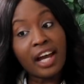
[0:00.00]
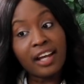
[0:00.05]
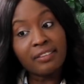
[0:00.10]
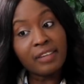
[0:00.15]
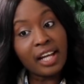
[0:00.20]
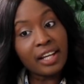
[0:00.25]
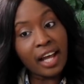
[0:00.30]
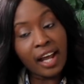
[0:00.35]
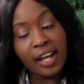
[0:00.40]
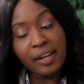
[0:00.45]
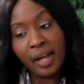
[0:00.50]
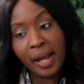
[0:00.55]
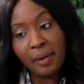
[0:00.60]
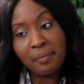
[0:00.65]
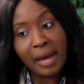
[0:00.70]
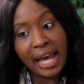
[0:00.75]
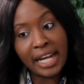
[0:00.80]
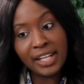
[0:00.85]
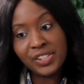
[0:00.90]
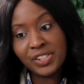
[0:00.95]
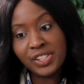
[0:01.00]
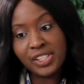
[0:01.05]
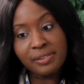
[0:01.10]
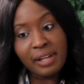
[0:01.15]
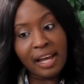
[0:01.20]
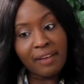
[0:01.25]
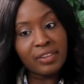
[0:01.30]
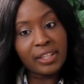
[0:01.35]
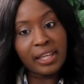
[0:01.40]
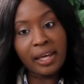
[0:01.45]
I managed to
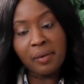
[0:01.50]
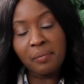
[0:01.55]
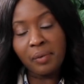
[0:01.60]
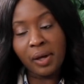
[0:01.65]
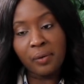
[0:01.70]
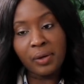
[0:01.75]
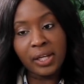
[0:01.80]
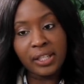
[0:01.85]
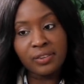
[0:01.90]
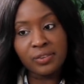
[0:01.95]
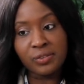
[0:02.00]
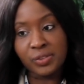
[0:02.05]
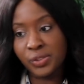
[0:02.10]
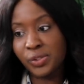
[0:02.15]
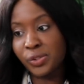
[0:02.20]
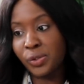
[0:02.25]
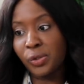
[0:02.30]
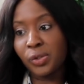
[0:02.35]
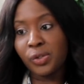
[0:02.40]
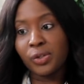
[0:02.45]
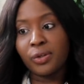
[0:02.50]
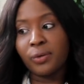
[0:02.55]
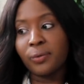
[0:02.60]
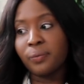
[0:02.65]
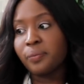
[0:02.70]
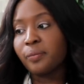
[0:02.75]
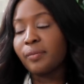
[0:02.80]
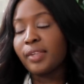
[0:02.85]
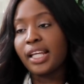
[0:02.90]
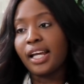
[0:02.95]
navigate my way through school.